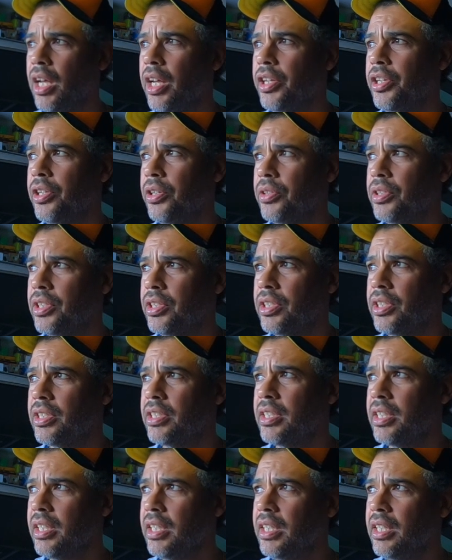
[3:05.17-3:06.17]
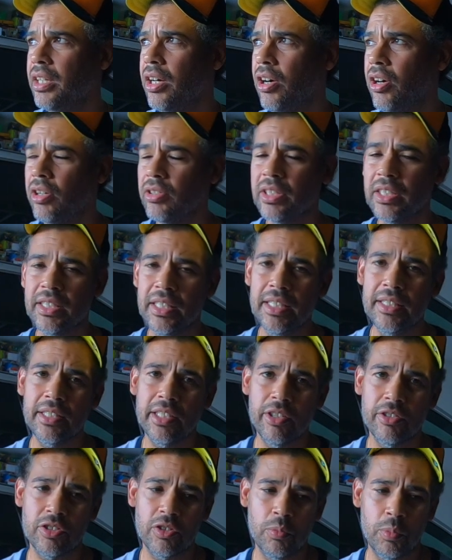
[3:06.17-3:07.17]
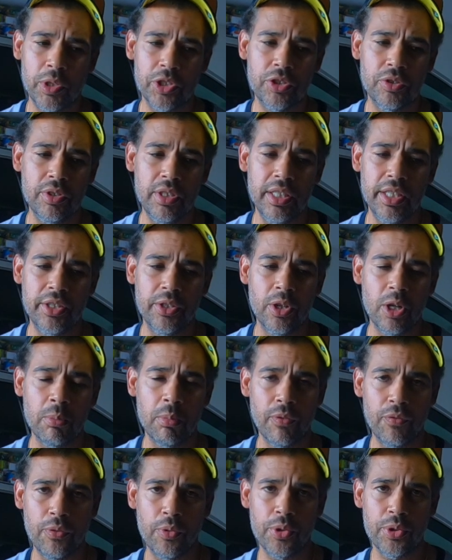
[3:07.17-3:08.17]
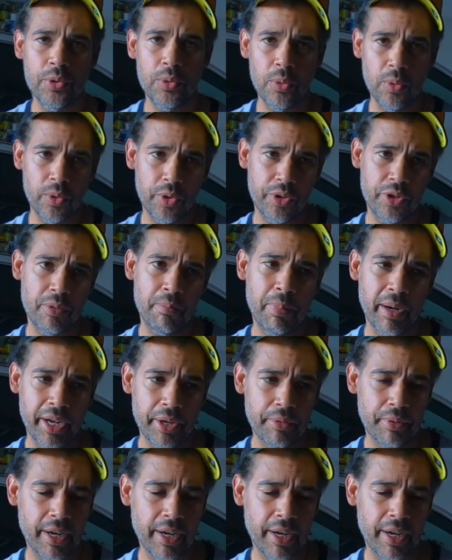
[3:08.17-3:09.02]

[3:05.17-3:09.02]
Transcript: you know, to, to see all the details of what you need to know before you order your bike